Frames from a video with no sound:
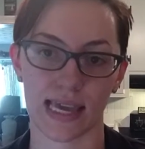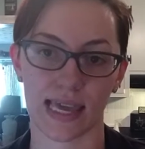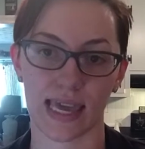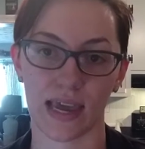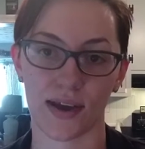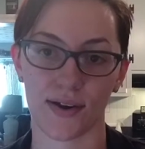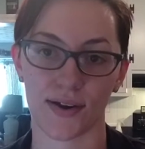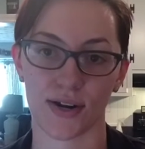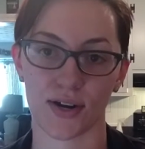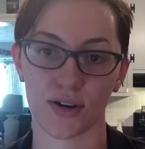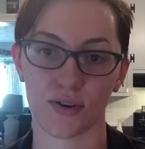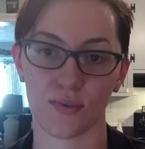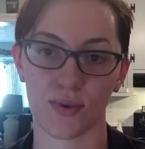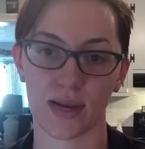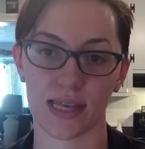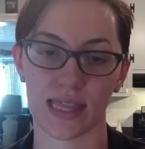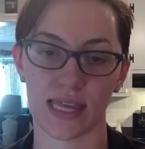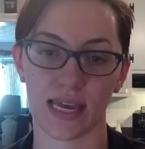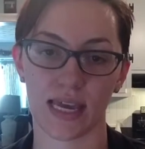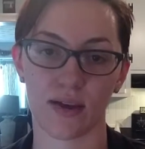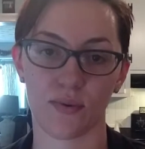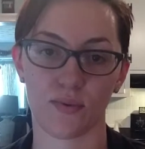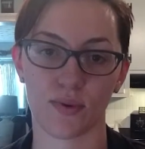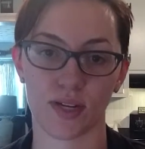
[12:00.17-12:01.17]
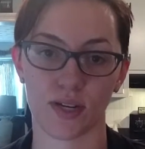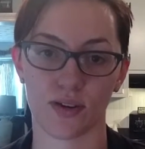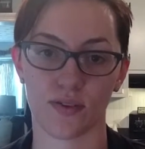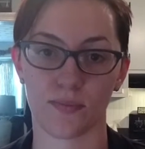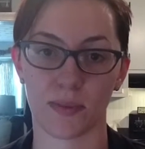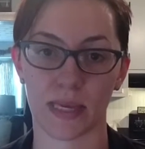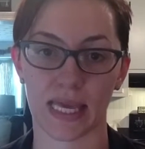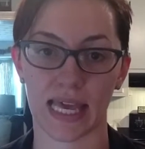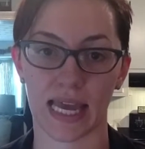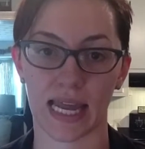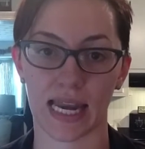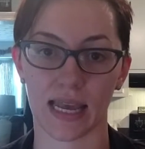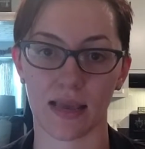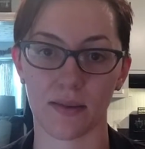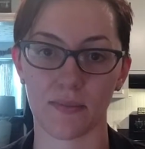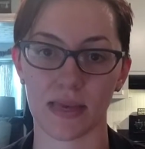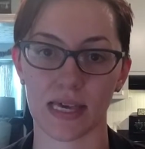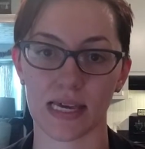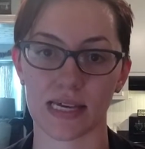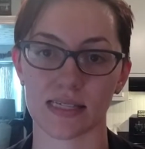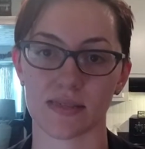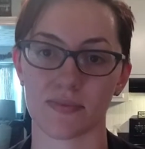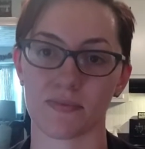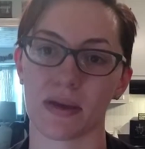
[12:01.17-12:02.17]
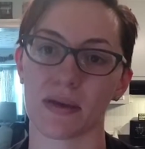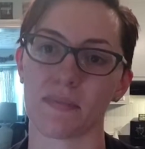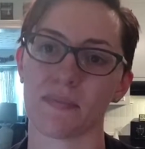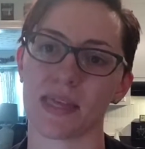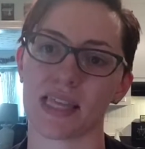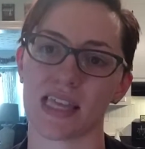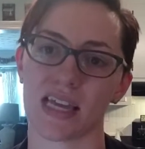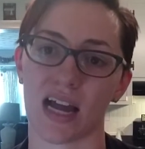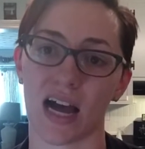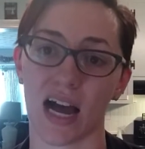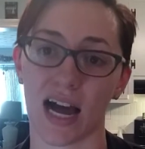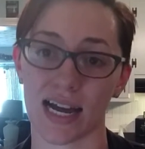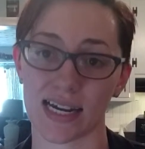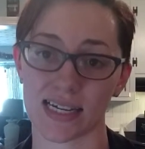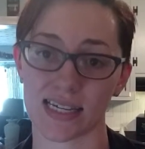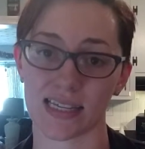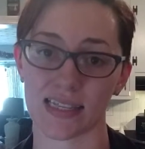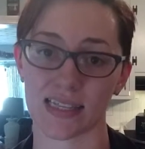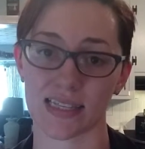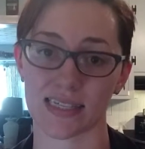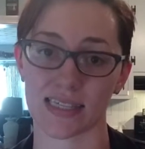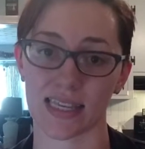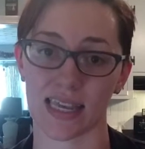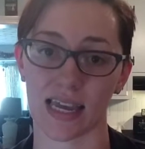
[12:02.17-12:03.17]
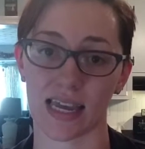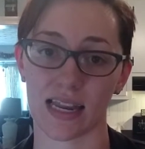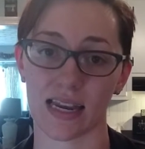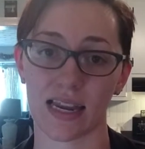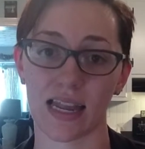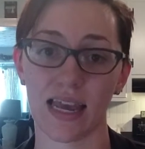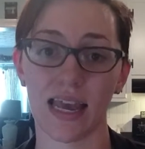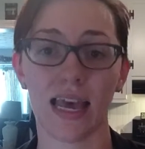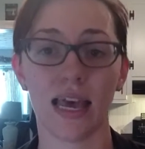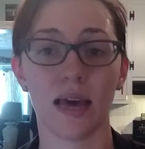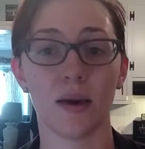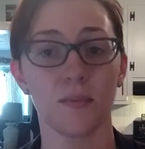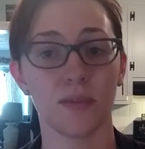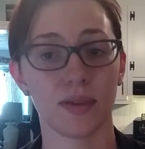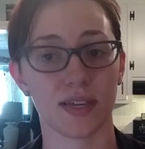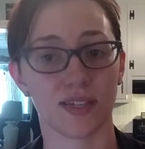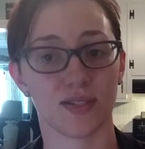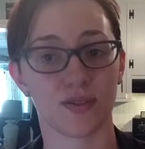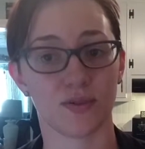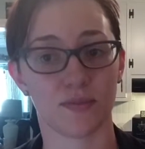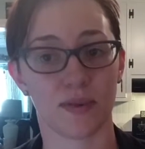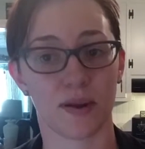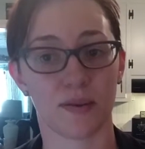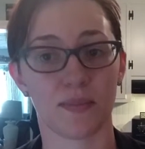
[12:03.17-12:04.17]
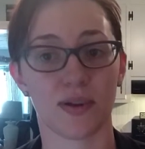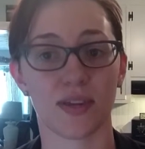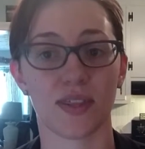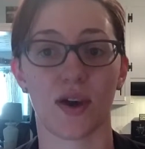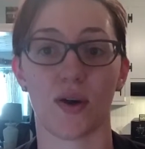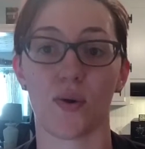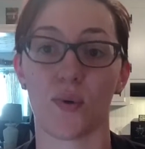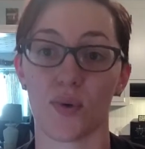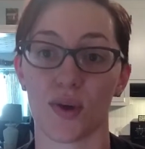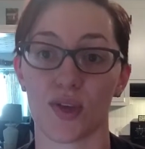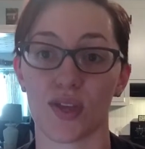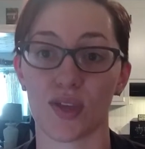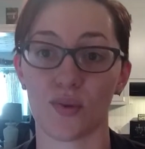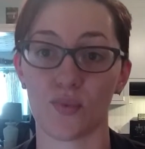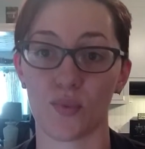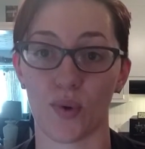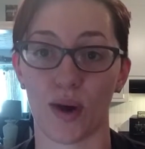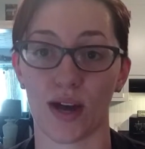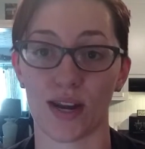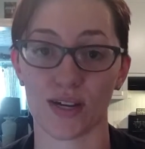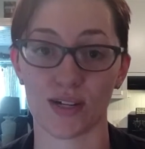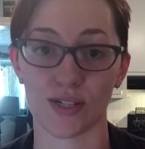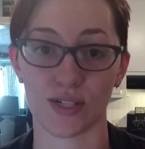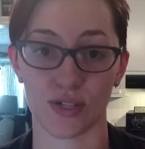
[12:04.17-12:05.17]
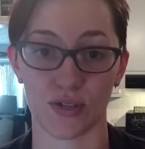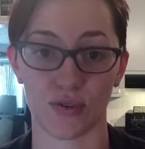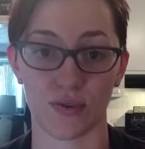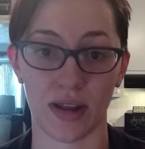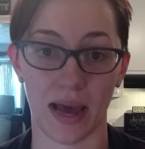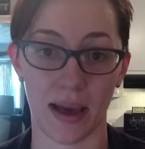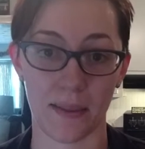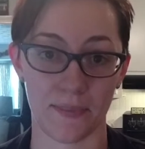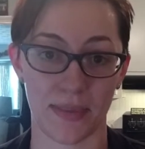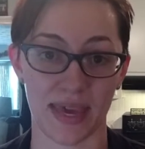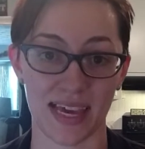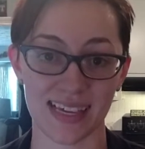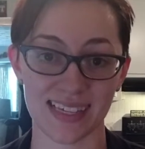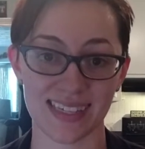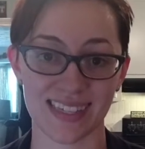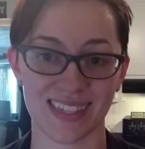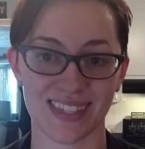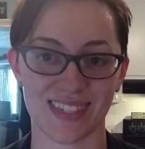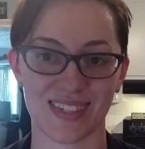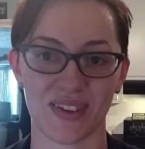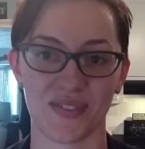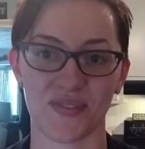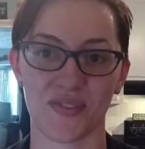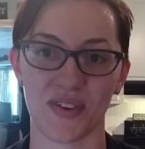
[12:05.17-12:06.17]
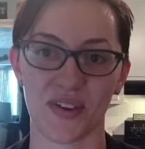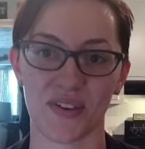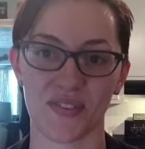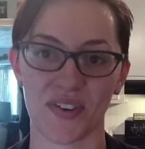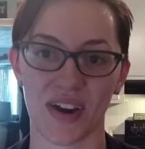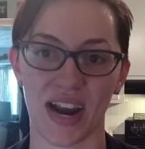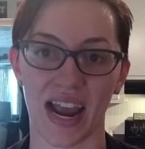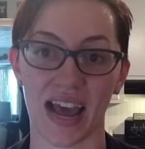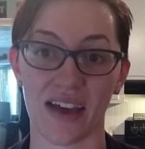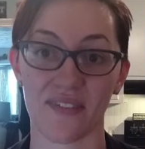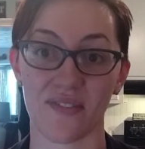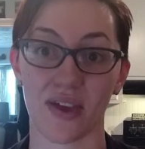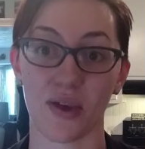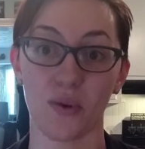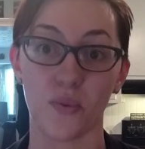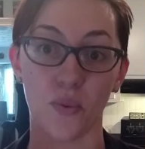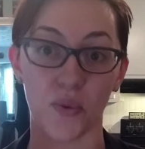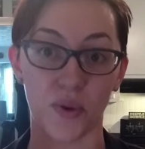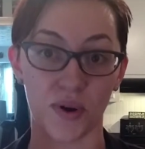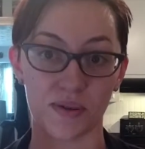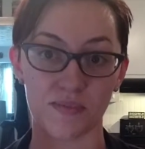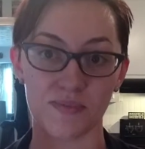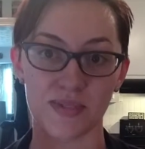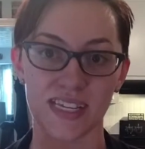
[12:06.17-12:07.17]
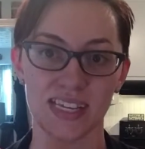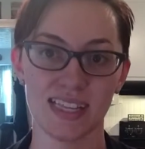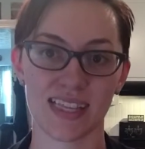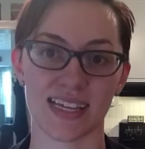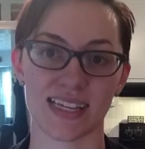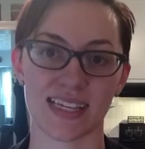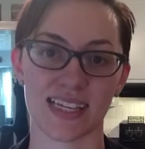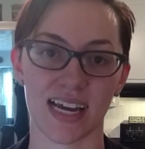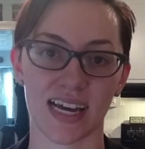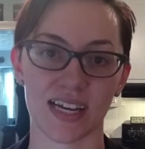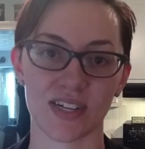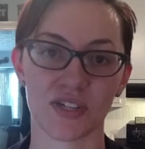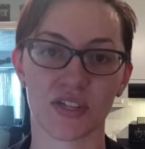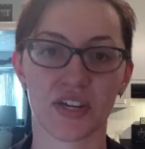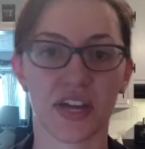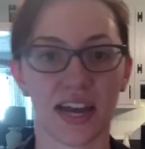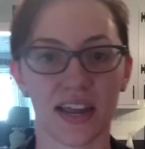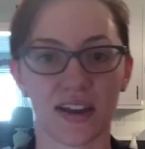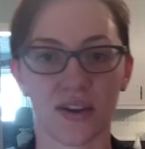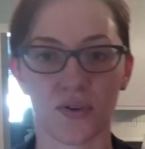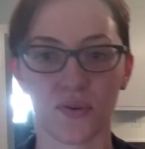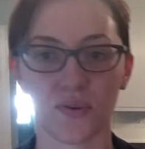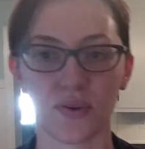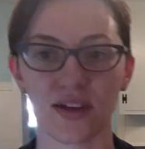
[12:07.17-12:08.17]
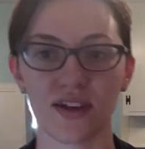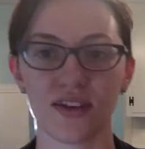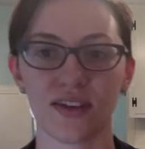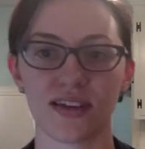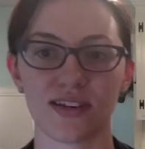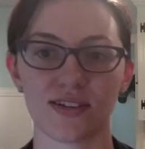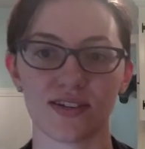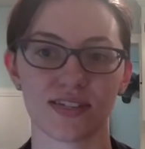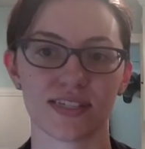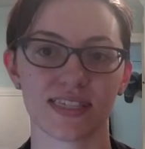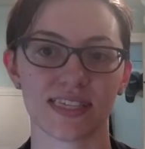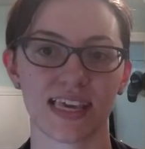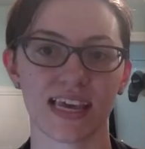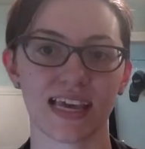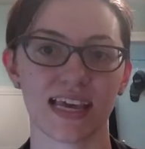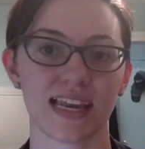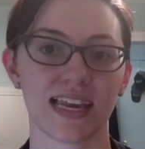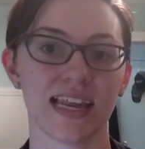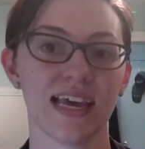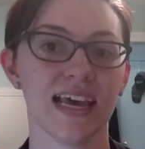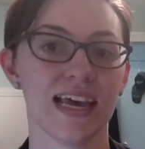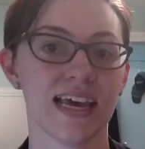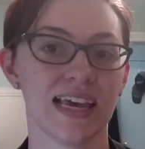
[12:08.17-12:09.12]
a carrier with it when you're beginning because it might be a little hot to the skin. Please remember that oil and water do not mix, so if you ever have a warm to the touch kind of oil on your skin,